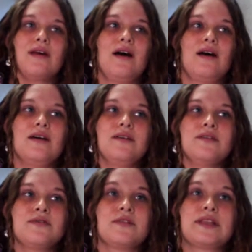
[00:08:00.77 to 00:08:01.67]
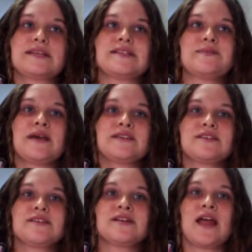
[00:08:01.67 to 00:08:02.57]
uh, for this
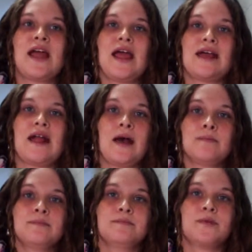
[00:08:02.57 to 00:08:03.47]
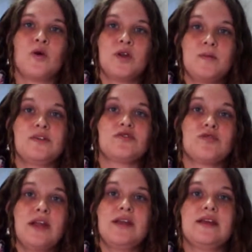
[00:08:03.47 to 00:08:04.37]
semester, and I'm going to be
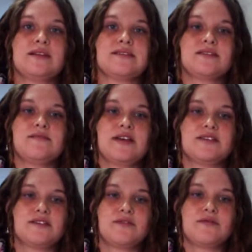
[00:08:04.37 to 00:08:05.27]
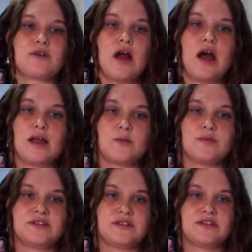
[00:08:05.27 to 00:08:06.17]
training this semester for a higher
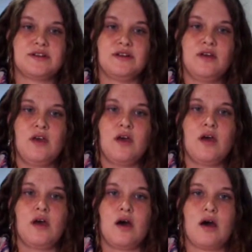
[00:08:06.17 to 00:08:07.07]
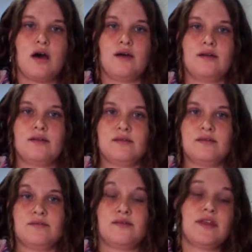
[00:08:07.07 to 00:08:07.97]
position uh,
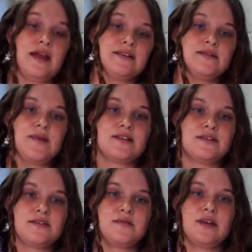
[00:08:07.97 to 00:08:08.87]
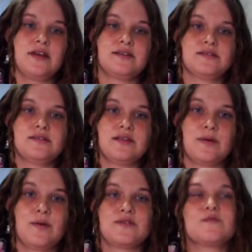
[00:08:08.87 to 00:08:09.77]
for the next semester because
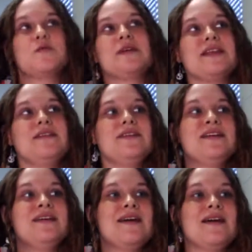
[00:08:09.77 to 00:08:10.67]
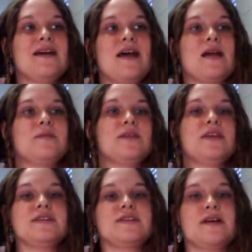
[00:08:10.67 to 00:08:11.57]
that person will be leaving. And I'm
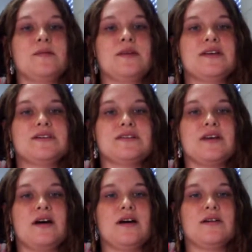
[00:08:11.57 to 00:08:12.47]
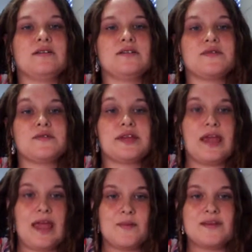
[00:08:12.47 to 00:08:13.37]
really excited because it's, uh, it's for the
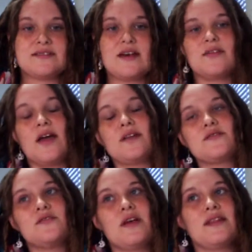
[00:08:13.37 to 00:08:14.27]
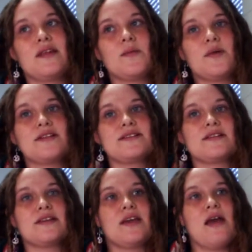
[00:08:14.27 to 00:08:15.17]
Campus Life Council, and they're
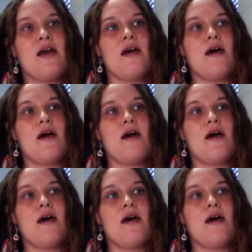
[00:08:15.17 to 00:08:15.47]
basically